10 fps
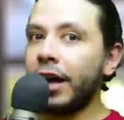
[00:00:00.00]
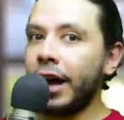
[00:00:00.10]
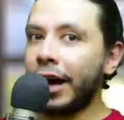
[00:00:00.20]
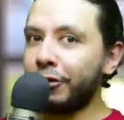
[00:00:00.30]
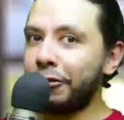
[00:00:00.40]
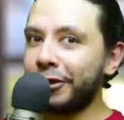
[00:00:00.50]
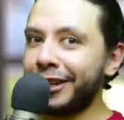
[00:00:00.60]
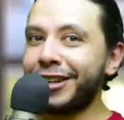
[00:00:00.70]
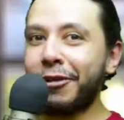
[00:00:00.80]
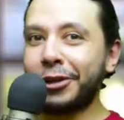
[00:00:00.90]
Hello friends,
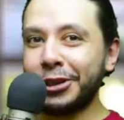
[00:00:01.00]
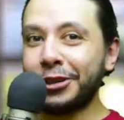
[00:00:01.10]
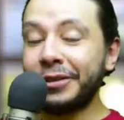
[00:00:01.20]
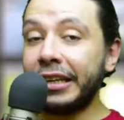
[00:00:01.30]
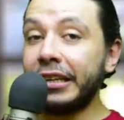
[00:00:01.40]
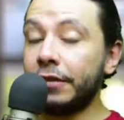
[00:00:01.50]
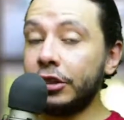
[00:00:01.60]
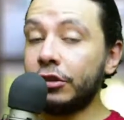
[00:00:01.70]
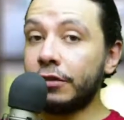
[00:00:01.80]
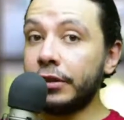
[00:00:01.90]
how are you doing? In the video of
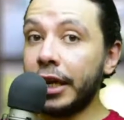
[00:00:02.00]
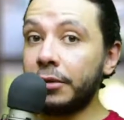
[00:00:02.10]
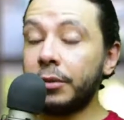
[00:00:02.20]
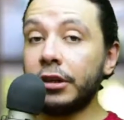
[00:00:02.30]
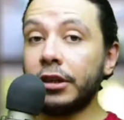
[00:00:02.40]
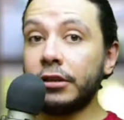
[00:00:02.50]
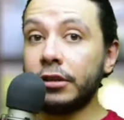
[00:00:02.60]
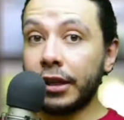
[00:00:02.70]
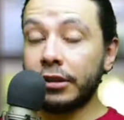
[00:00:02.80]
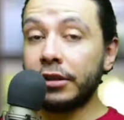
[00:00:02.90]
today we will learn
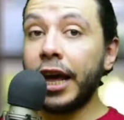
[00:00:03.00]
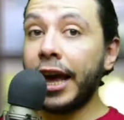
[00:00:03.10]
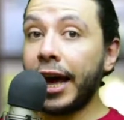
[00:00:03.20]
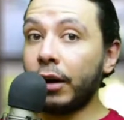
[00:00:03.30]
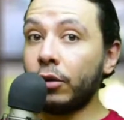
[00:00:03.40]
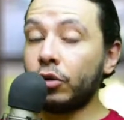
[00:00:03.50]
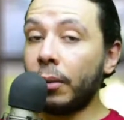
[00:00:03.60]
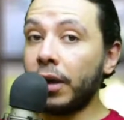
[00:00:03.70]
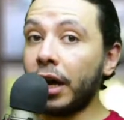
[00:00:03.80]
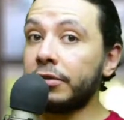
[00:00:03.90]
together how to
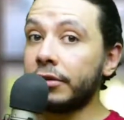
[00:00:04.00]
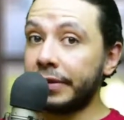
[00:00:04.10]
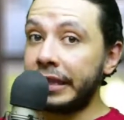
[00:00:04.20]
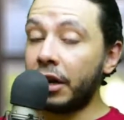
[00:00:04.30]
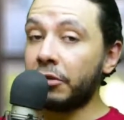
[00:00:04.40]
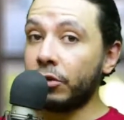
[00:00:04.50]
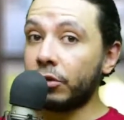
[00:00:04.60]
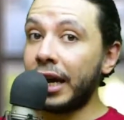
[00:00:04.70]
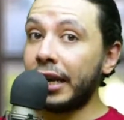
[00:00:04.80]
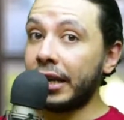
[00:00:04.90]
apply for visa for
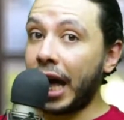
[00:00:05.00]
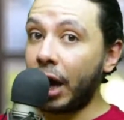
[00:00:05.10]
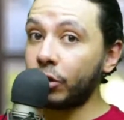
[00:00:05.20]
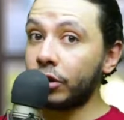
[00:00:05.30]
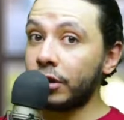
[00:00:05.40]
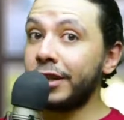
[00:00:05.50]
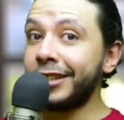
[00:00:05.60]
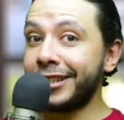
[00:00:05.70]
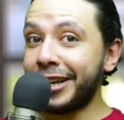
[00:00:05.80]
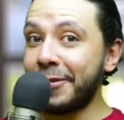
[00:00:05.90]
Laos
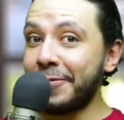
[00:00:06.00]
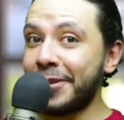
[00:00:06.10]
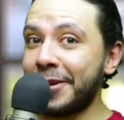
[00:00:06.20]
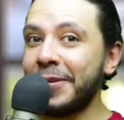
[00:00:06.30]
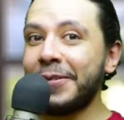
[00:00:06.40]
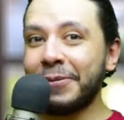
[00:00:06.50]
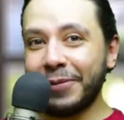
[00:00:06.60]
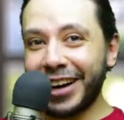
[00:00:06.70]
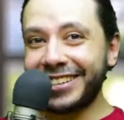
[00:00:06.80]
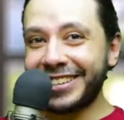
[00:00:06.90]
step by
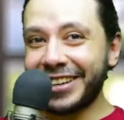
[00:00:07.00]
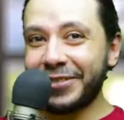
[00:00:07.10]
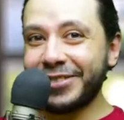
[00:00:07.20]
step.